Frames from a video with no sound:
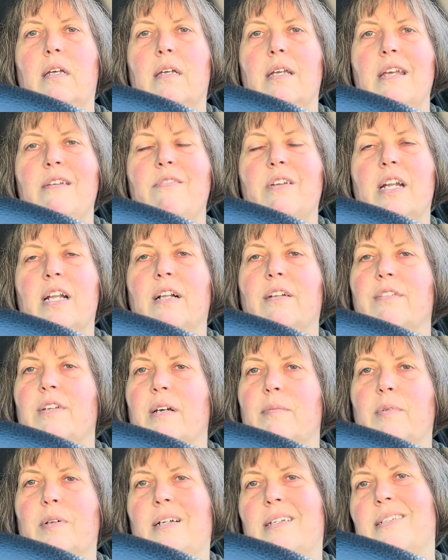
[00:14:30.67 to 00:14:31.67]
Even held
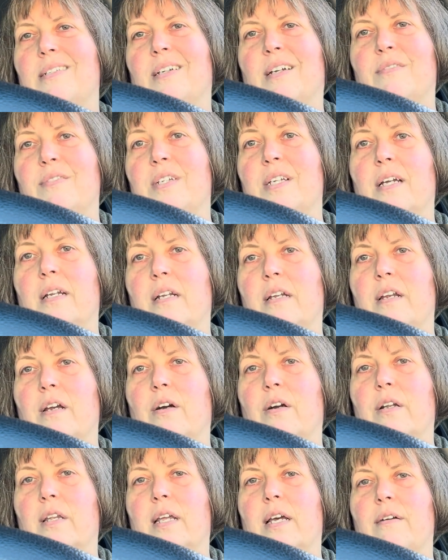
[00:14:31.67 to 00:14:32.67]
double, I still have a ton of
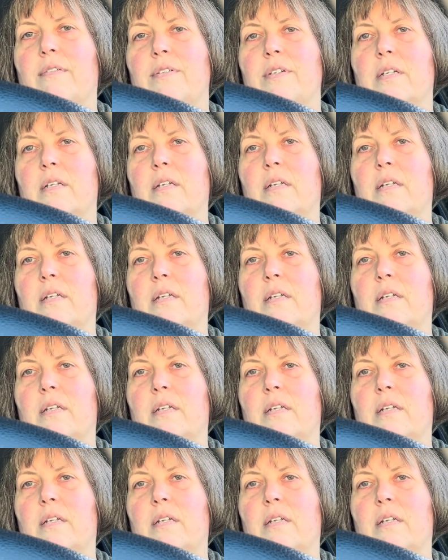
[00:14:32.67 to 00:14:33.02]
yarn left.